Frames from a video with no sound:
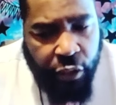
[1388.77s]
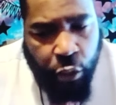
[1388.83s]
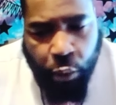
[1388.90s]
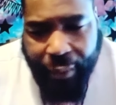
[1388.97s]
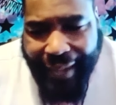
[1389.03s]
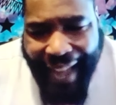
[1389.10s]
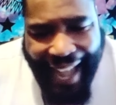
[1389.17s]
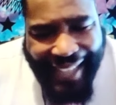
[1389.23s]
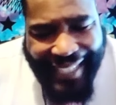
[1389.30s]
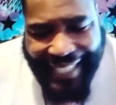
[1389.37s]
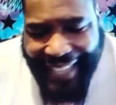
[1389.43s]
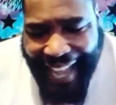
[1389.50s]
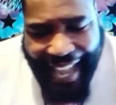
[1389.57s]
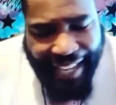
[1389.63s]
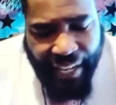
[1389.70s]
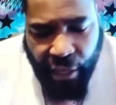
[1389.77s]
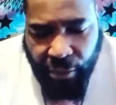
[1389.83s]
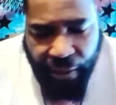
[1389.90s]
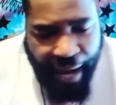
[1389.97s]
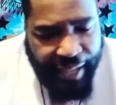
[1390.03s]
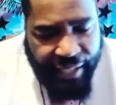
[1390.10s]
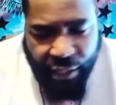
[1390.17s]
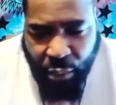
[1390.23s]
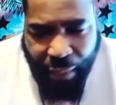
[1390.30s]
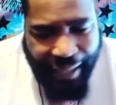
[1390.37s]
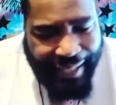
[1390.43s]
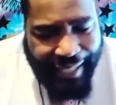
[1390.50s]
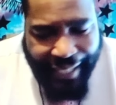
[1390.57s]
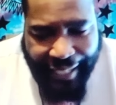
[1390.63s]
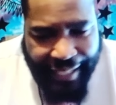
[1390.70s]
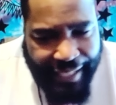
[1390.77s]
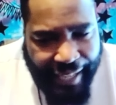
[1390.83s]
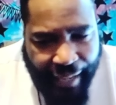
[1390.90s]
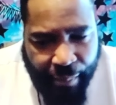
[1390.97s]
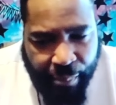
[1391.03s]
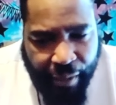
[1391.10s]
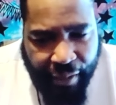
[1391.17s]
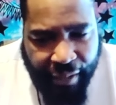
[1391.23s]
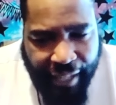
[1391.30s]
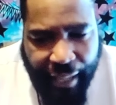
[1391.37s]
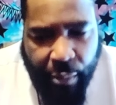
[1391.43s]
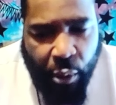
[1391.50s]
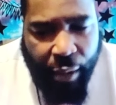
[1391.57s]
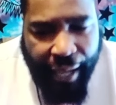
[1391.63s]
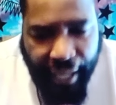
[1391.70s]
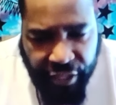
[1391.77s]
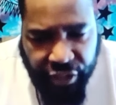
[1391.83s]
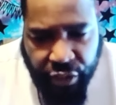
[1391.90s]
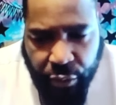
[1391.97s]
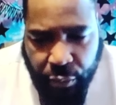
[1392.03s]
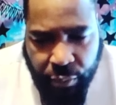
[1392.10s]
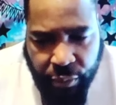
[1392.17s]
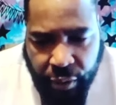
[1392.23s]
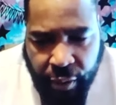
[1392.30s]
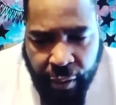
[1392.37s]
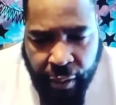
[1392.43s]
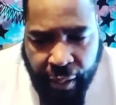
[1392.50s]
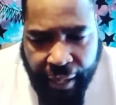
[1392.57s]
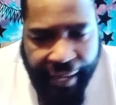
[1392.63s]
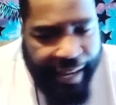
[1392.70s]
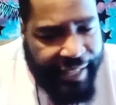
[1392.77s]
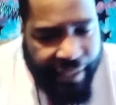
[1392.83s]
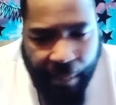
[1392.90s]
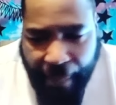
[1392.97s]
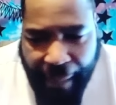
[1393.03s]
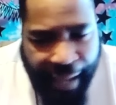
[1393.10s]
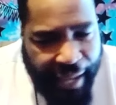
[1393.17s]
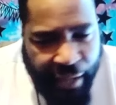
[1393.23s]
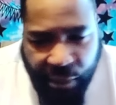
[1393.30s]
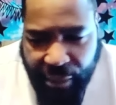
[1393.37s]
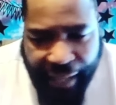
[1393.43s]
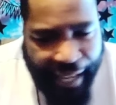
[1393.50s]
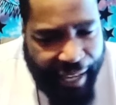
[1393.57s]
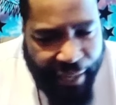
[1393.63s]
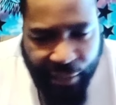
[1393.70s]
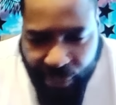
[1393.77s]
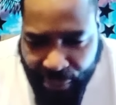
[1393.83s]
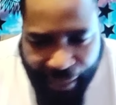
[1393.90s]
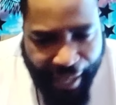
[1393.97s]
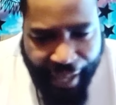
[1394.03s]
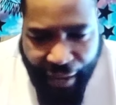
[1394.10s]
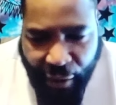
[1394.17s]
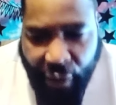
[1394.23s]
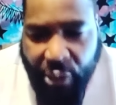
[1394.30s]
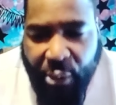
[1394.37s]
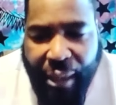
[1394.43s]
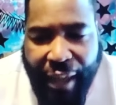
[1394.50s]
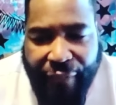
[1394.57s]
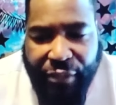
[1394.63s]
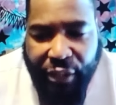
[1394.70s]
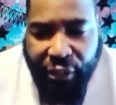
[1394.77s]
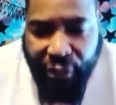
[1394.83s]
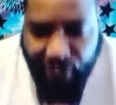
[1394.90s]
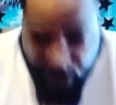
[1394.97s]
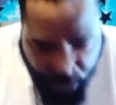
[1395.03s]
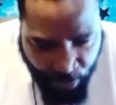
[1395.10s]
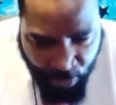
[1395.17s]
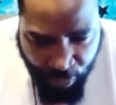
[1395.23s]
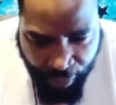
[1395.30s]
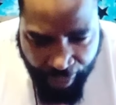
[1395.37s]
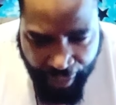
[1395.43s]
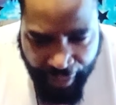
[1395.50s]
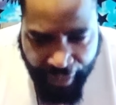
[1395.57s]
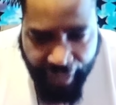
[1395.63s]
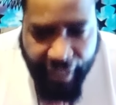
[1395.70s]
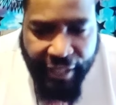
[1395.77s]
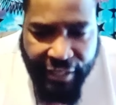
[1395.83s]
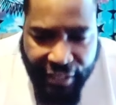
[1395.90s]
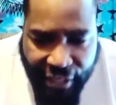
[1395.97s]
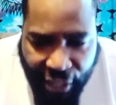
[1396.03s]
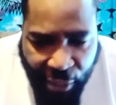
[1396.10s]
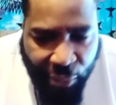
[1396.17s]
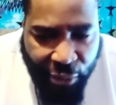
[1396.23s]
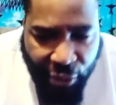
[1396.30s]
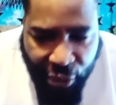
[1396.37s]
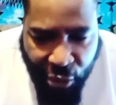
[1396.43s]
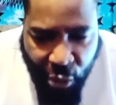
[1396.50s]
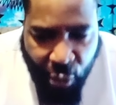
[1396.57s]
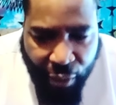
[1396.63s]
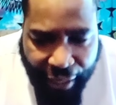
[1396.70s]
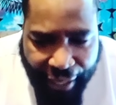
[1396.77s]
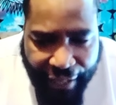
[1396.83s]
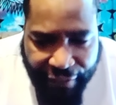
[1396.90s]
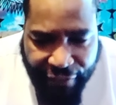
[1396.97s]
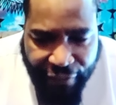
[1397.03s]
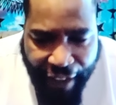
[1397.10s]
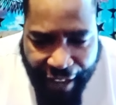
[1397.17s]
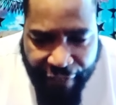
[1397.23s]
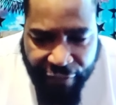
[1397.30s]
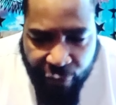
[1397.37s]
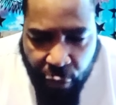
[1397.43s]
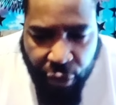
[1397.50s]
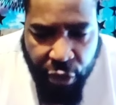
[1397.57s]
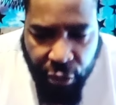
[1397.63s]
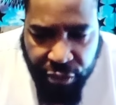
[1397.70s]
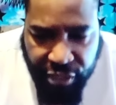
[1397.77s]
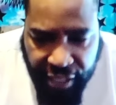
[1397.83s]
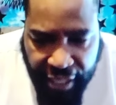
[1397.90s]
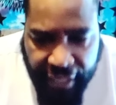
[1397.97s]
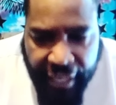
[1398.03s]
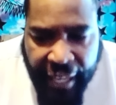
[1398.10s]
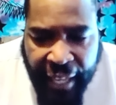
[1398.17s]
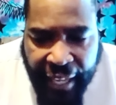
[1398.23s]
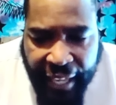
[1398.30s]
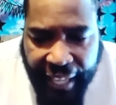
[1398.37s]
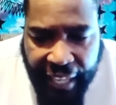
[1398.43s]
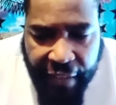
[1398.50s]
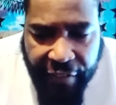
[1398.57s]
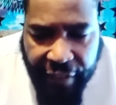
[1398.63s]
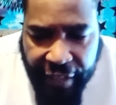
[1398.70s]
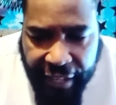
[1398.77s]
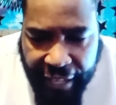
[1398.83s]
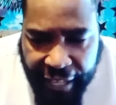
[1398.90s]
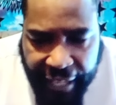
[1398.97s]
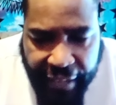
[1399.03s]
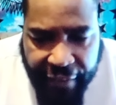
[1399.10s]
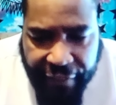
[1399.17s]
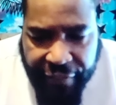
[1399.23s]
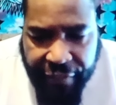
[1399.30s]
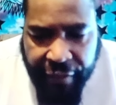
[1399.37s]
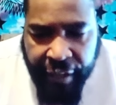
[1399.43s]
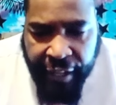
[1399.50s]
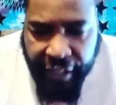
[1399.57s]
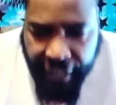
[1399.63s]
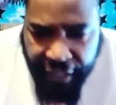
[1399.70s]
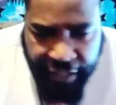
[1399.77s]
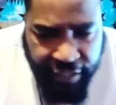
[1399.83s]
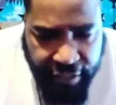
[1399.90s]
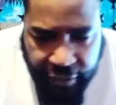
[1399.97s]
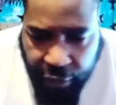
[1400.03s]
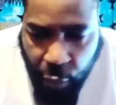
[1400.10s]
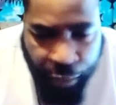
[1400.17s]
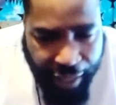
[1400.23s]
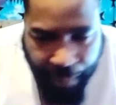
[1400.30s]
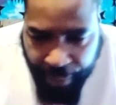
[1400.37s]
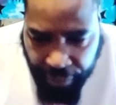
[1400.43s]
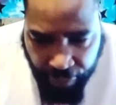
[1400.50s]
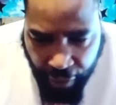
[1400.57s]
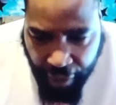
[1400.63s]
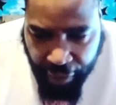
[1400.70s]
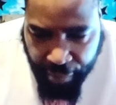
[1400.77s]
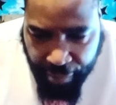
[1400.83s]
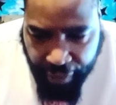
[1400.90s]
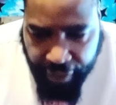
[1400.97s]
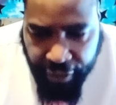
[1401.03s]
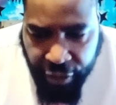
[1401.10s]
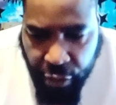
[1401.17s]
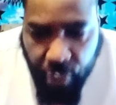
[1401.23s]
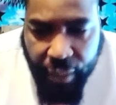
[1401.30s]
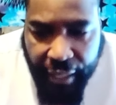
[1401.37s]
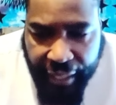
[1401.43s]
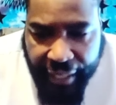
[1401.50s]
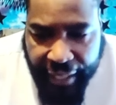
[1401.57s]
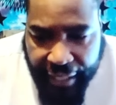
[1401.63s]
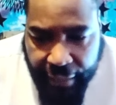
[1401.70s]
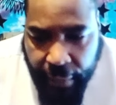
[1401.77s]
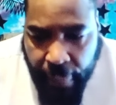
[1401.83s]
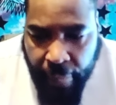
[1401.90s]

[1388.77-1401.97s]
Do not sign your rights away to your son, brother. He will hate you. And as a man, you can't do that. All you have to do is go to court and fight for your son. Even if, because don't get me wrong, brother, you can get.